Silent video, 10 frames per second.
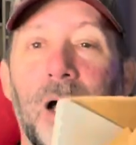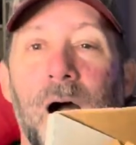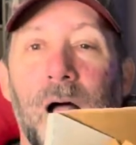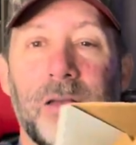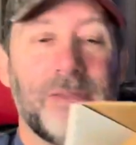
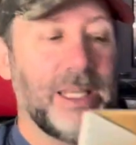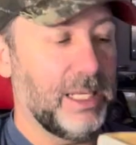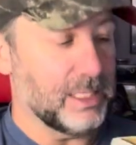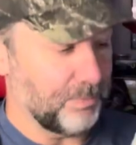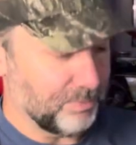all of
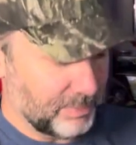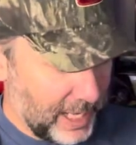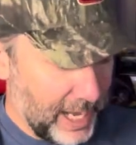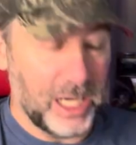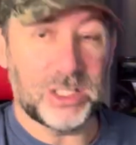these,
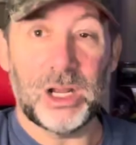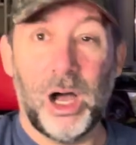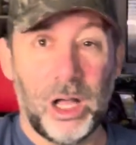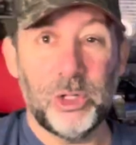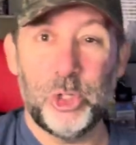and it's
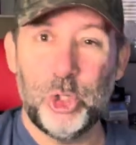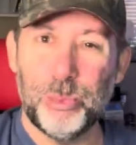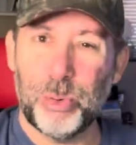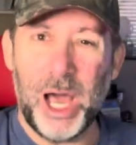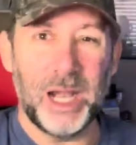all new
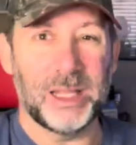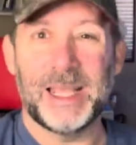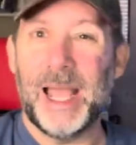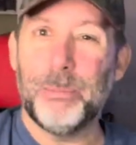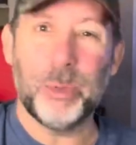product. The
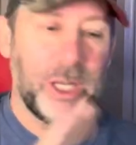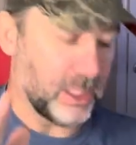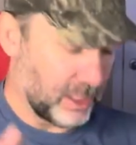guy breaks